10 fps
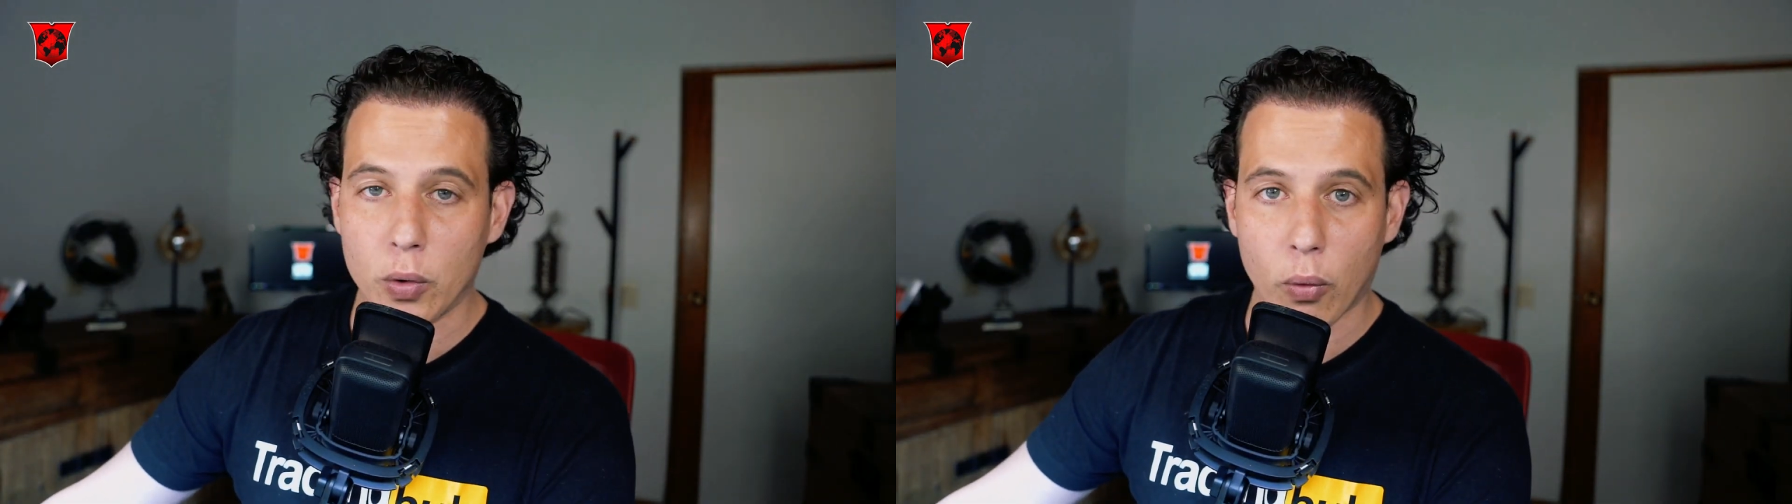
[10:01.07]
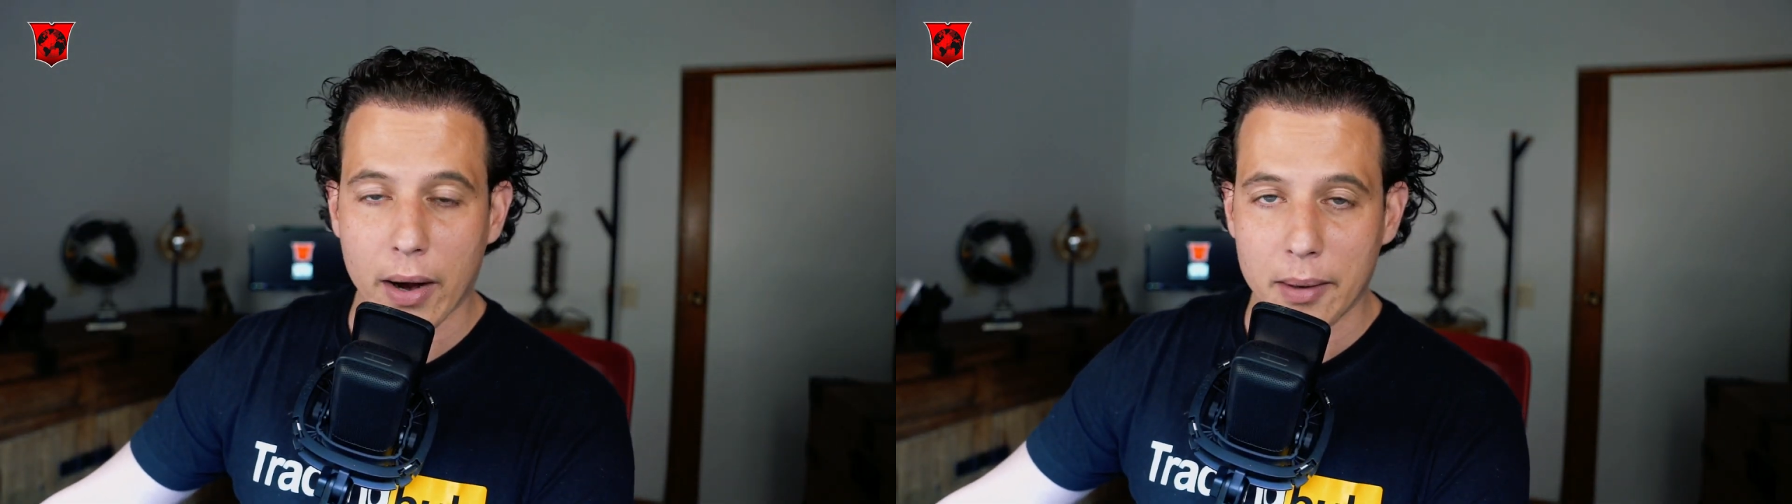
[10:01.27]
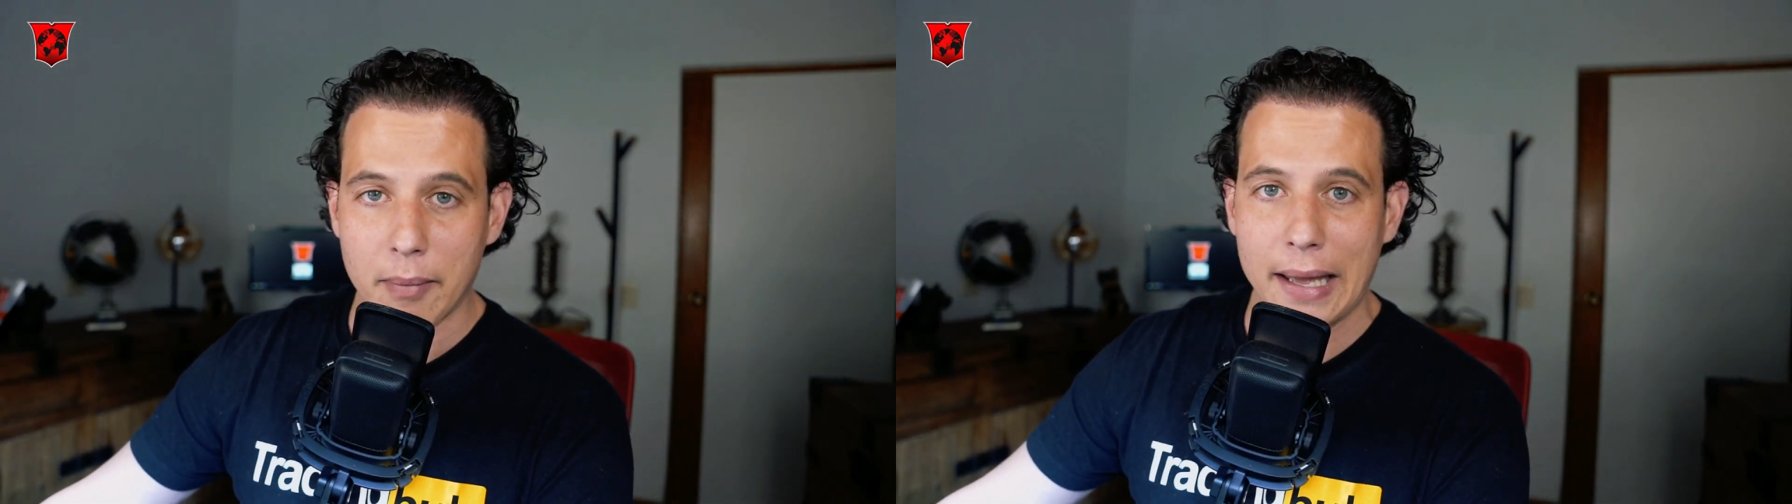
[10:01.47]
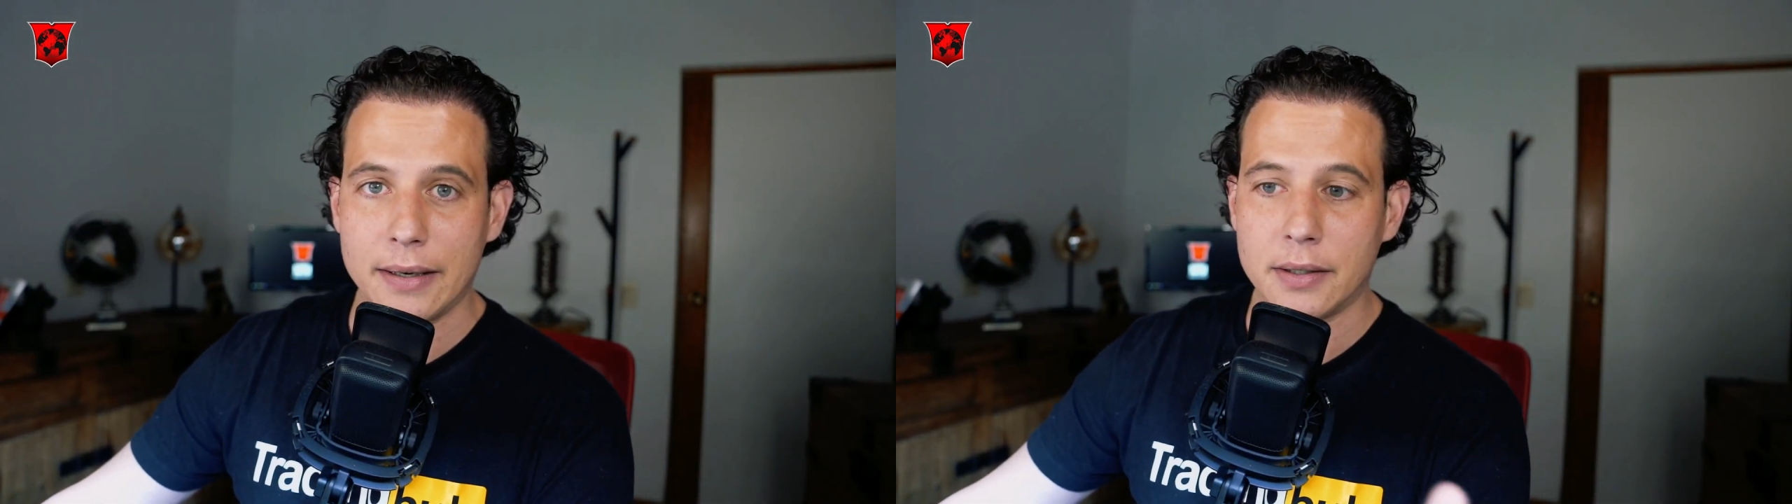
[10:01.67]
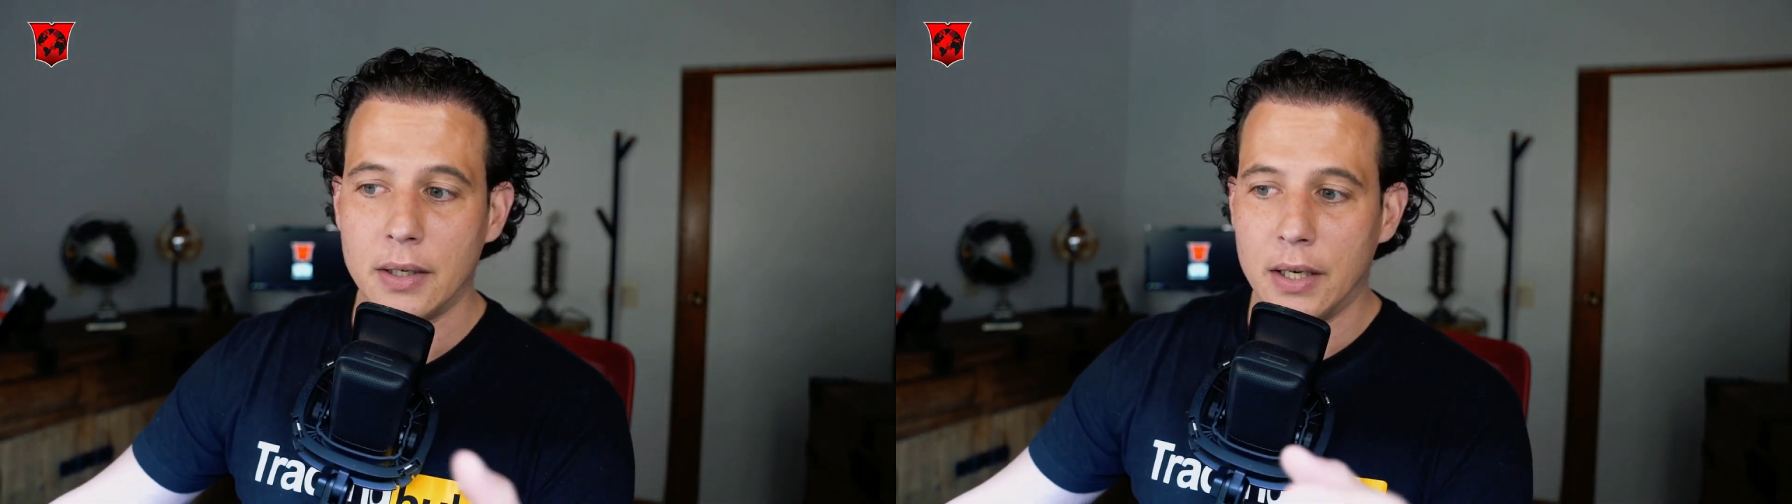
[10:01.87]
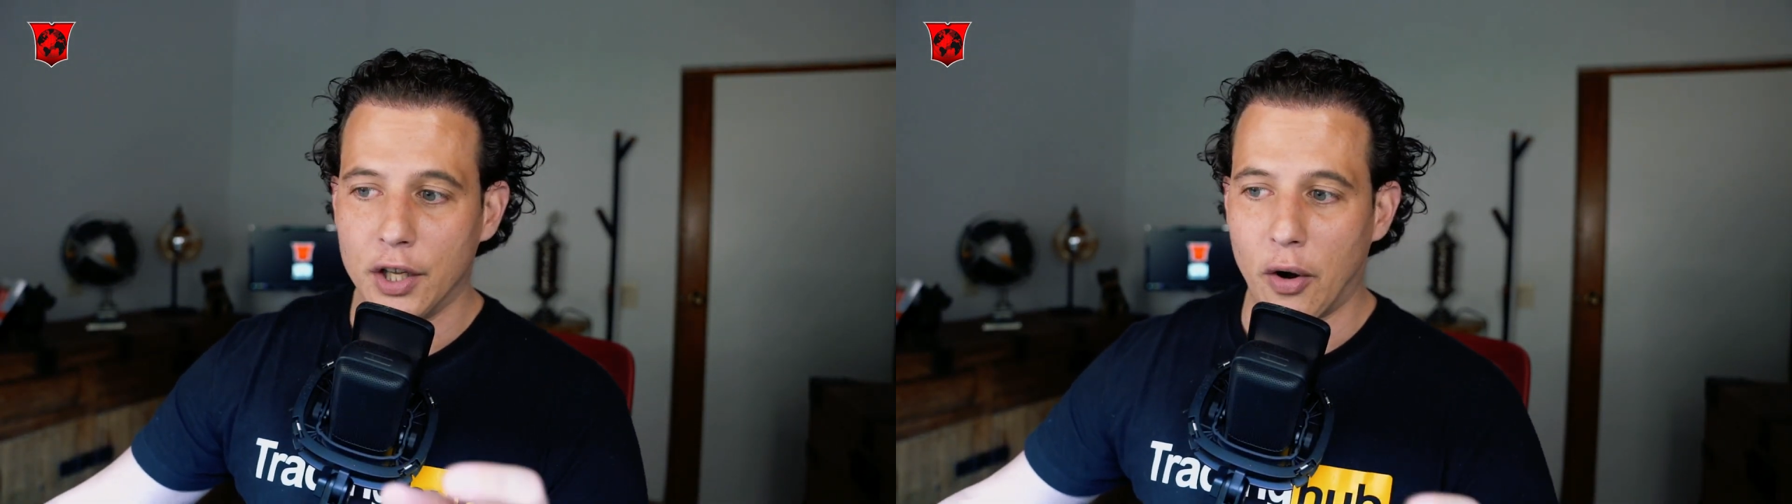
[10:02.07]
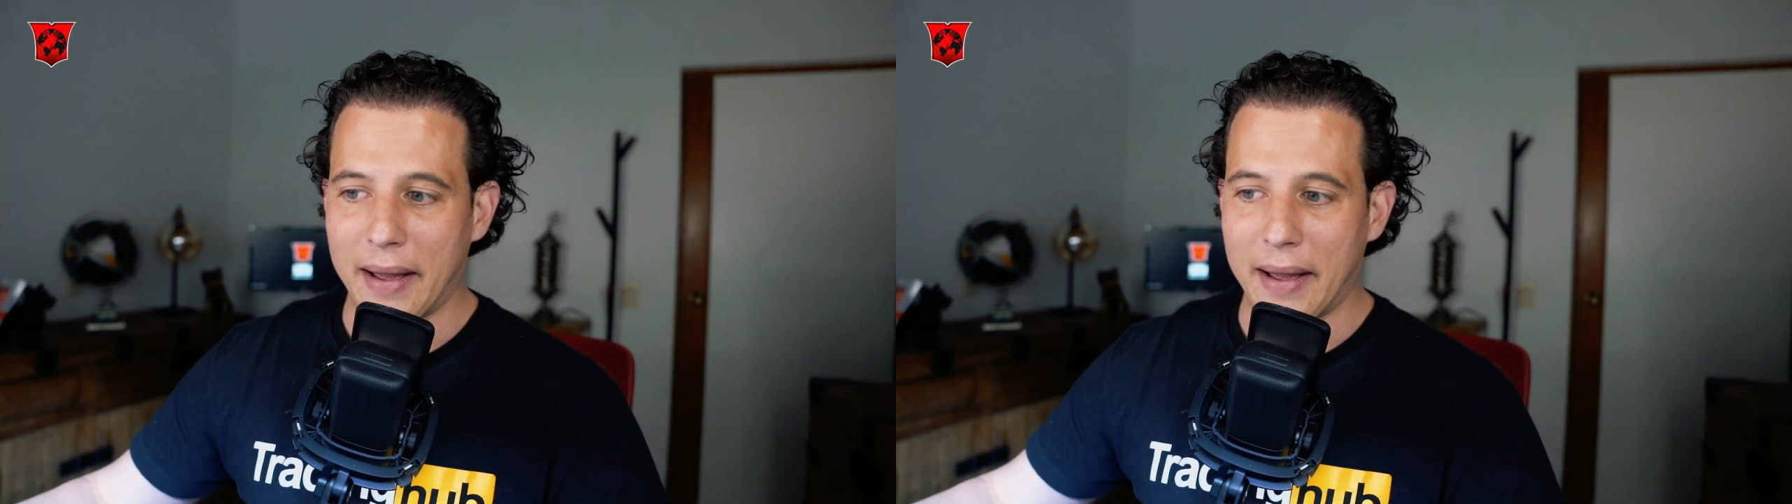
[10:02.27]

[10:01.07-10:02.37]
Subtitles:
would recommend. You know,